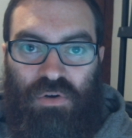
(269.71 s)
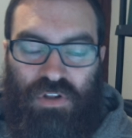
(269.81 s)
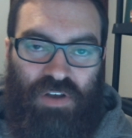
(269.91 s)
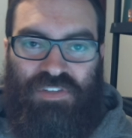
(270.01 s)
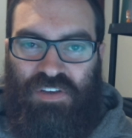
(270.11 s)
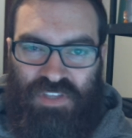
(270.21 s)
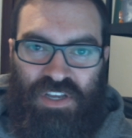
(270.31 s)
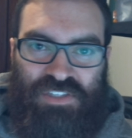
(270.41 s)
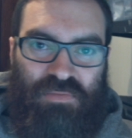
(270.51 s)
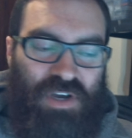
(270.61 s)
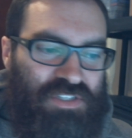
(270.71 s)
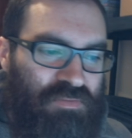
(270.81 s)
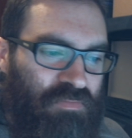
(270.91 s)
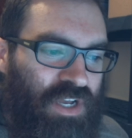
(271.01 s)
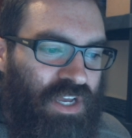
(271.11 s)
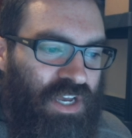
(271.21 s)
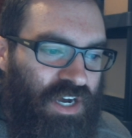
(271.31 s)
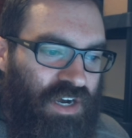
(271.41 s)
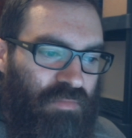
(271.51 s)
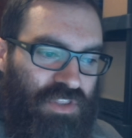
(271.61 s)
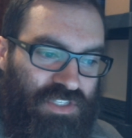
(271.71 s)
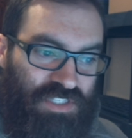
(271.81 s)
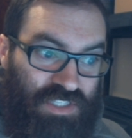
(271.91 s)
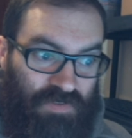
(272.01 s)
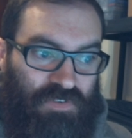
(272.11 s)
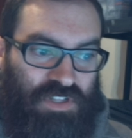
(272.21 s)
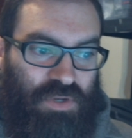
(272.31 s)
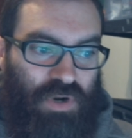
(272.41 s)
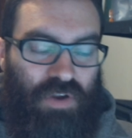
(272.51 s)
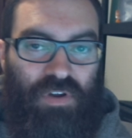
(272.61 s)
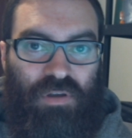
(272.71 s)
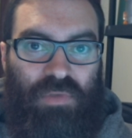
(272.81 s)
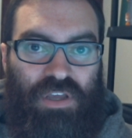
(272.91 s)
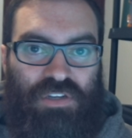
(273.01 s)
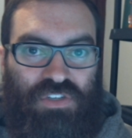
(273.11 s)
Obviously you have to customize them, but this is definitely what I recommend.